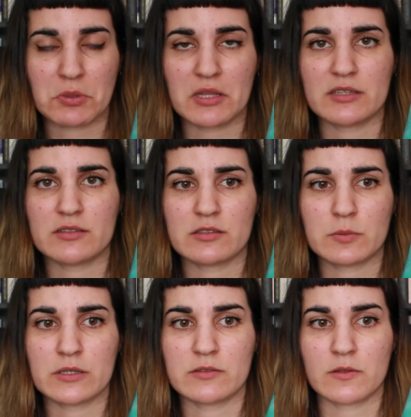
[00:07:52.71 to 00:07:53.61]
by this is
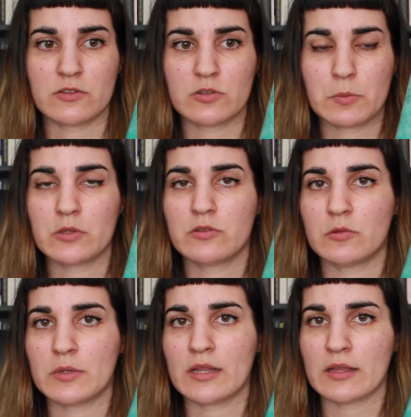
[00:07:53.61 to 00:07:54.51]
because there's supposed to
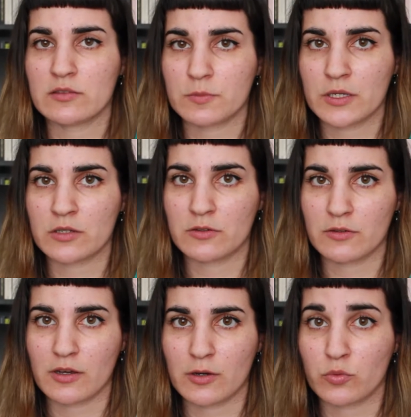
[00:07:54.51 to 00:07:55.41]
be a
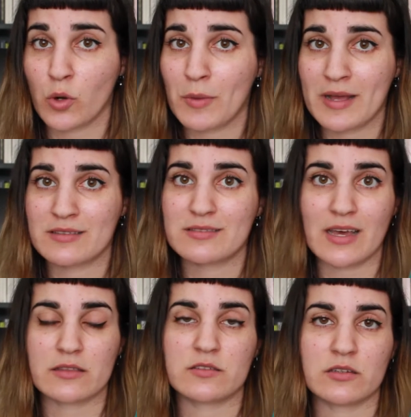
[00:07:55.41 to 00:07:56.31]
lesbian romance
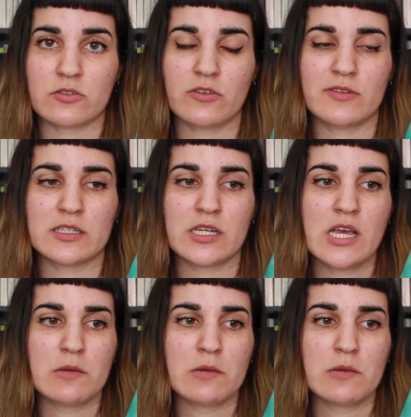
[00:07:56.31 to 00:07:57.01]
at the center of it